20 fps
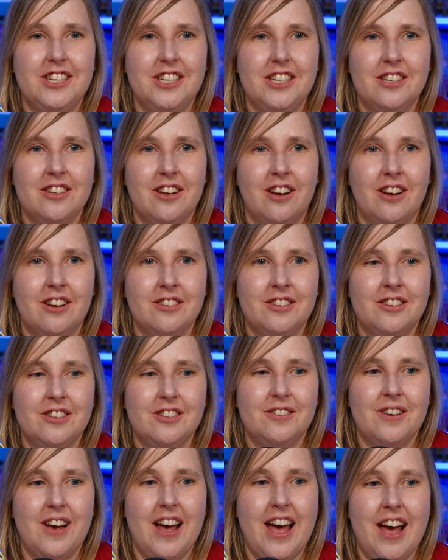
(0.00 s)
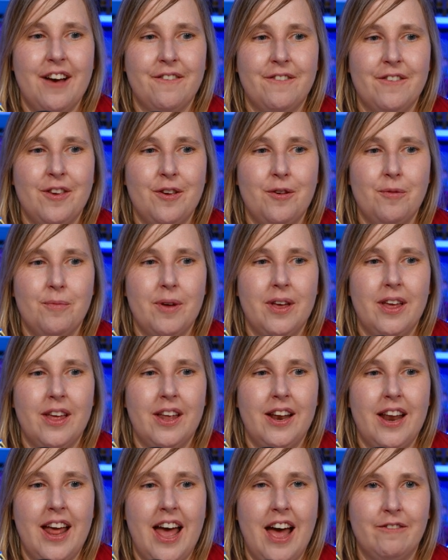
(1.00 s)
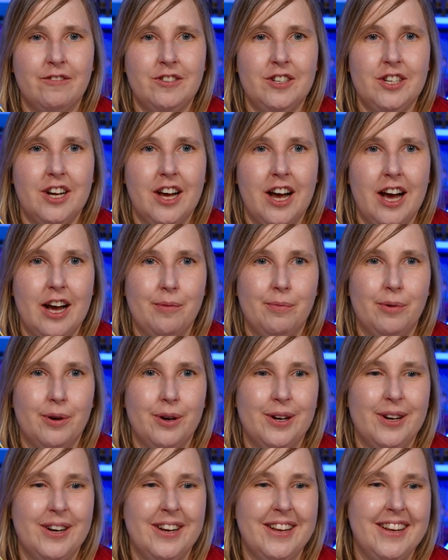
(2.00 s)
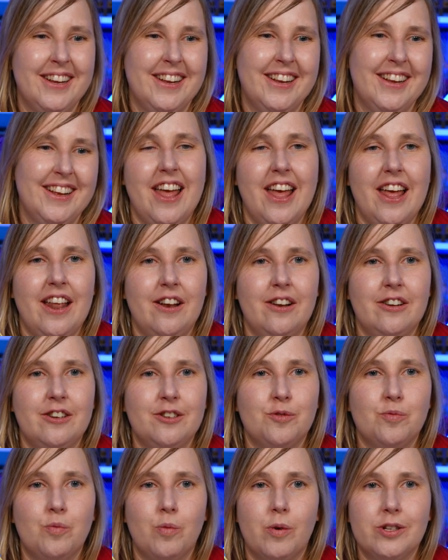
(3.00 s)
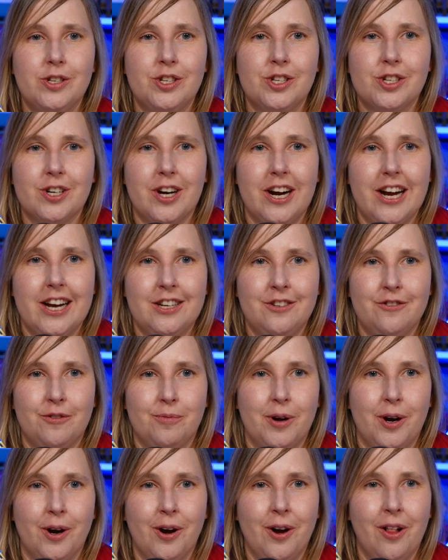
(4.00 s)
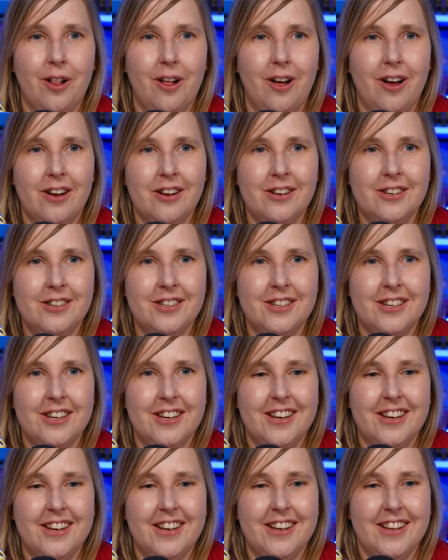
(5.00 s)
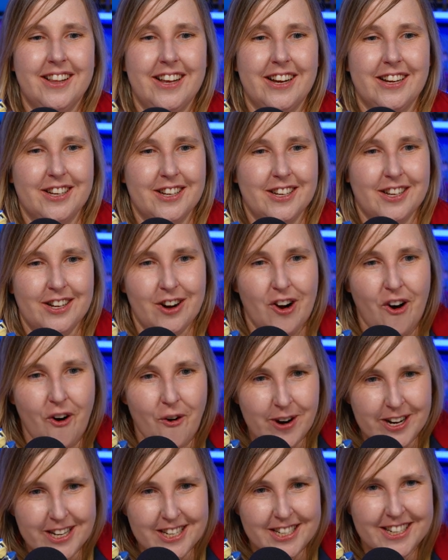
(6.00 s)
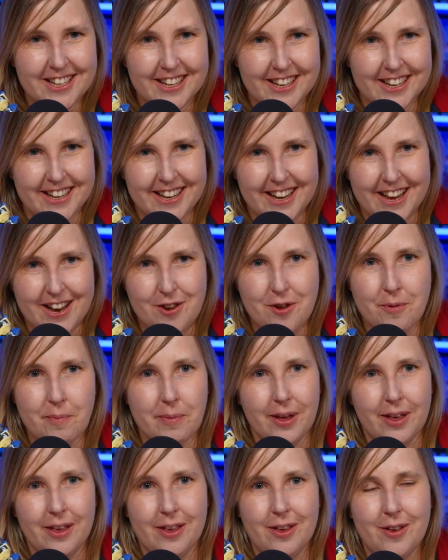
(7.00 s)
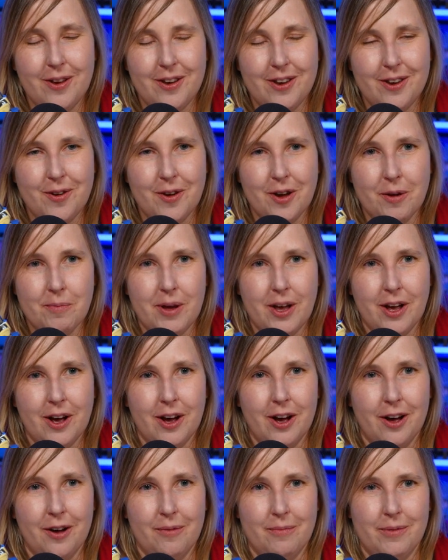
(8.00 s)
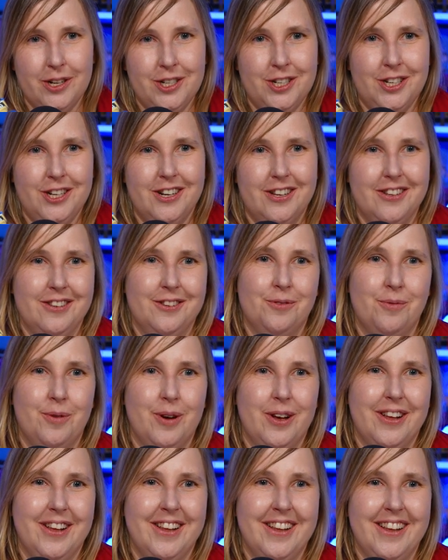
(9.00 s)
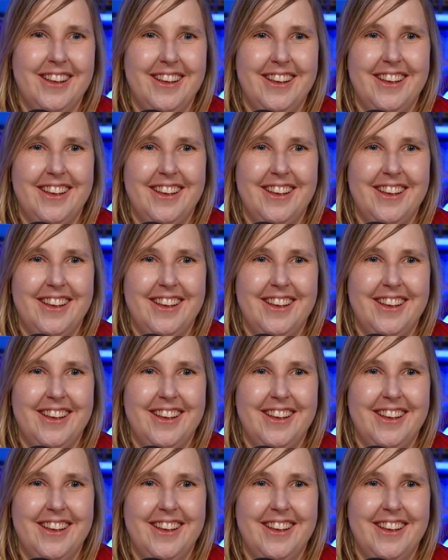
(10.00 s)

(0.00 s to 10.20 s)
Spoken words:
she's also half human, half cheetah hybrid. And just one scratch from her claws, like, whoosh, you can become a cheetah as well.